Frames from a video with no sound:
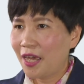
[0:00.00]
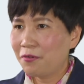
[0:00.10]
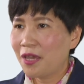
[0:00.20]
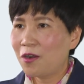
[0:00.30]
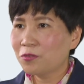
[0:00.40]

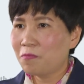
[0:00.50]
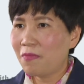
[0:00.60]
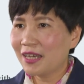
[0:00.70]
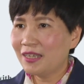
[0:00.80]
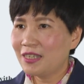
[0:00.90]
carry out
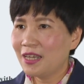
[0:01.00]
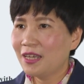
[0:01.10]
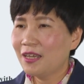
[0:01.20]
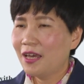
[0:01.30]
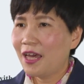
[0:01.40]

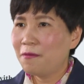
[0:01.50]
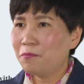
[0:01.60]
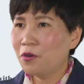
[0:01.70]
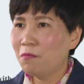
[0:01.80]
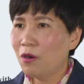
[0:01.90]
marketing
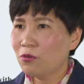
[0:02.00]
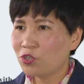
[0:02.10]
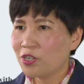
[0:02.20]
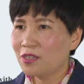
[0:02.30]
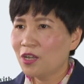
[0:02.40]
and
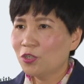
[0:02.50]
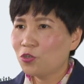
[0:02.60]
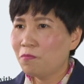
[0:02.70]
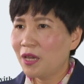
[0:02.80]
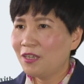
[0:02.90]
promotion
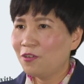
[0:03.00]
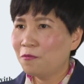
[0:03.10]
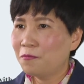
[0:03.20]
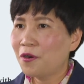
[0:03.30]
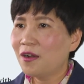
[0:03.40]
to make
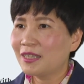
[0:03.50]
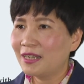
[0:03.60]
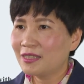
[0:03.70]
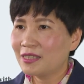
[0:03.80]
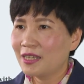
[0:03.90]
your
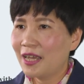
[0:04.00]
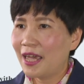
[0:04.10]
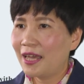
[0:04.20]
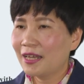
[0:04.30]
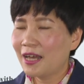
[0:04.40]
products
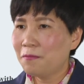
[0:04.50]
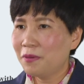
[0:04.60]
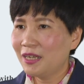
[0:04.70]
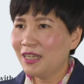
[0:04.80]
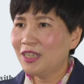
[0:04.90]
and
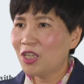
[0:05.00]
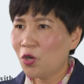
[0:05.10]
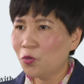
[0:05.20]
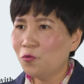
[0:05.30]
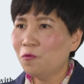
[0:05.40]
company
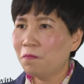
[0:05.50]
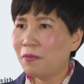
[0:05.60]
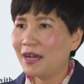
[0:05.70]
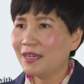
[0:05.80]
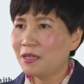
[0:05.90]
known
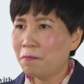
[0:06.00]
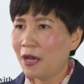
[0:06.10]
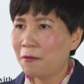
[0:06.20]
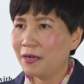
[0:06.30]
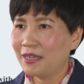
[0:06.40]
by the
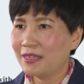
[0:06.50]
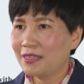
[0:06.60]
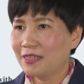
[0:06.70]
public.